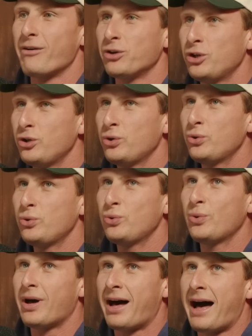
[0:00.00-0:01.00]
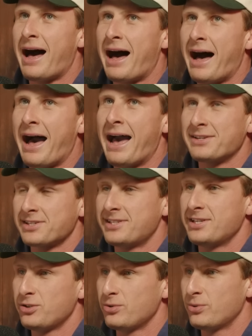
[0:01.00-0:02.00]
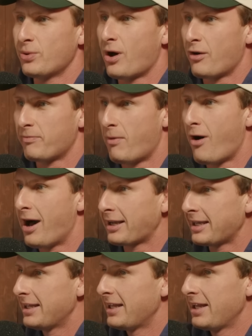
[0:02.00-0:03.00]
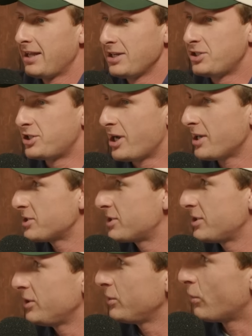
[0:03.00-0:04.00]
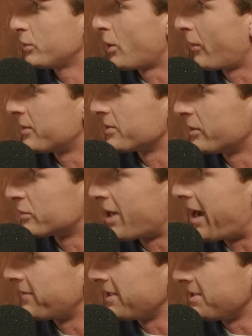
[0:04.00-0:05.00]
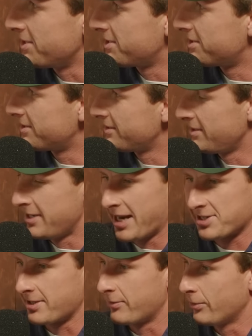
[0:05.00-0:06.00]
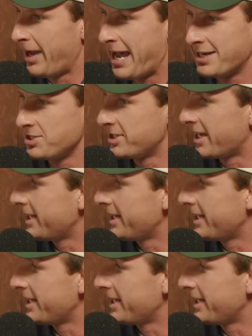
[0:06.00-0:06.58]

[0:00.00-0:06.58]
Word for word: you, are, as I said to you off mic, just your knowledge on the draft is next level. How did you get